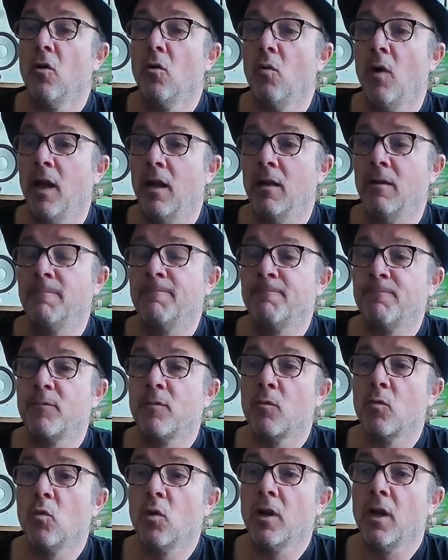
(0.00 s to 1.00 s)
Well,
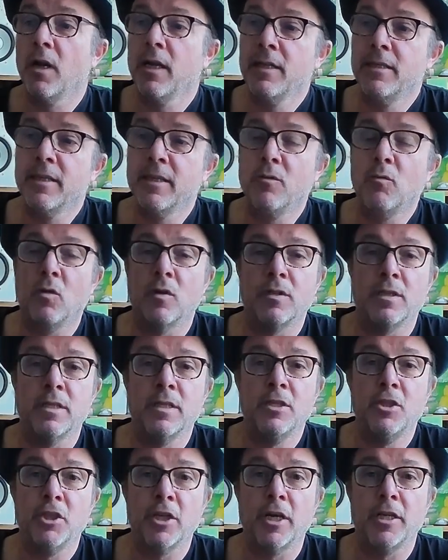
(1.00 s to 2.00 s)
what I did was,
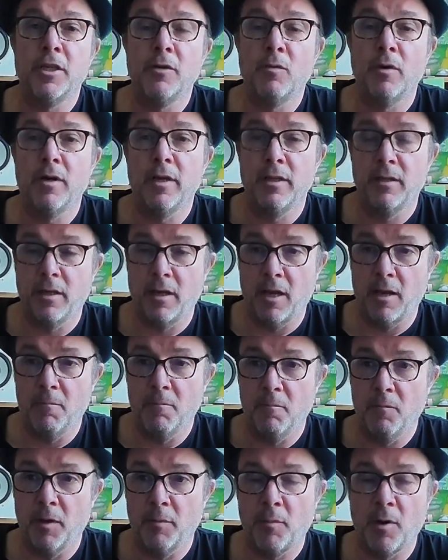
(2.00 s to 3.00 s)
in January,
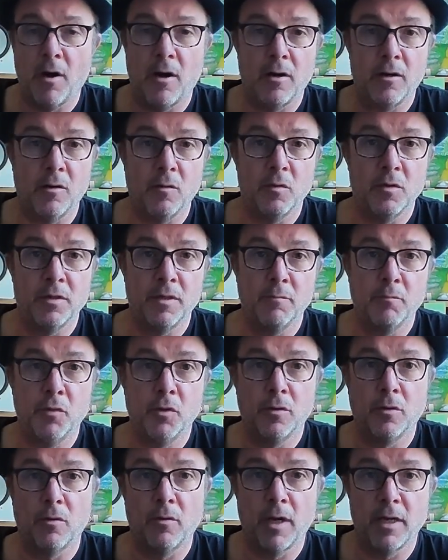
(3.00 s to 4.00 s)
my partner was in
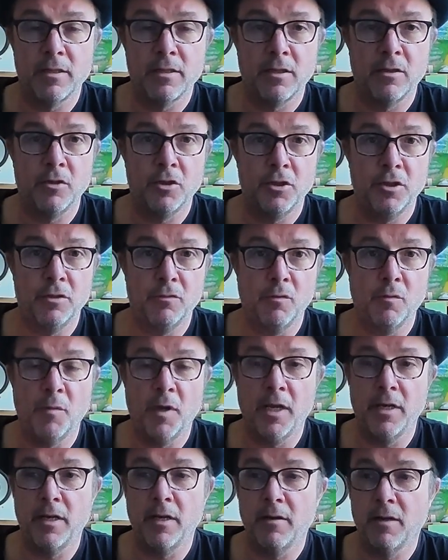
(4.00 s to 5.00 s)
Bucharest because she's
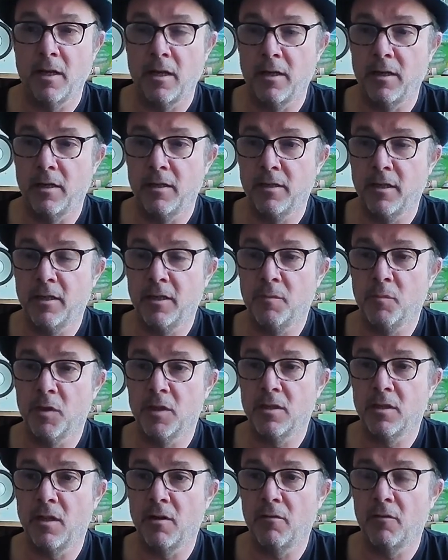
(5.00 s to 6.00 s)
Romanian, and I said to
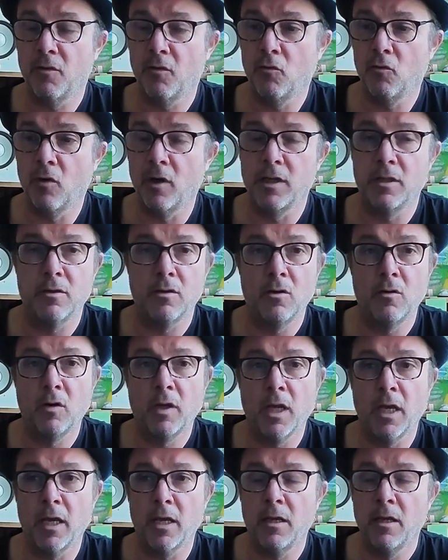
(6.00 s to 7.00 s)
myself, right,
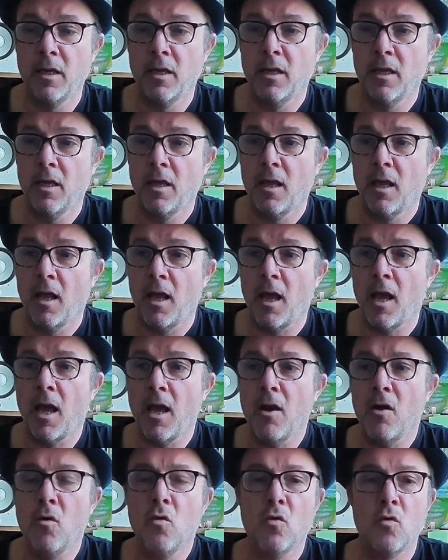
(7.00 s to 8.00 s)
okay,
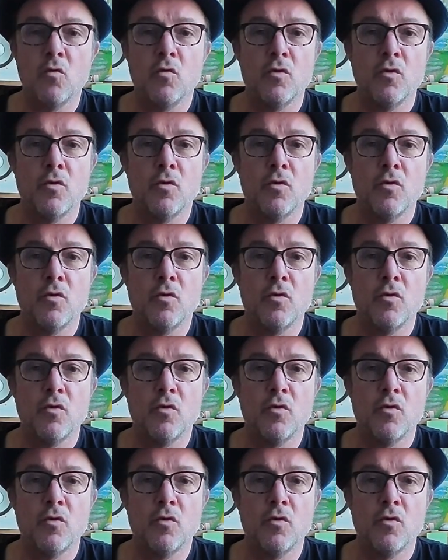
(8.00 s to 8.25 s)
how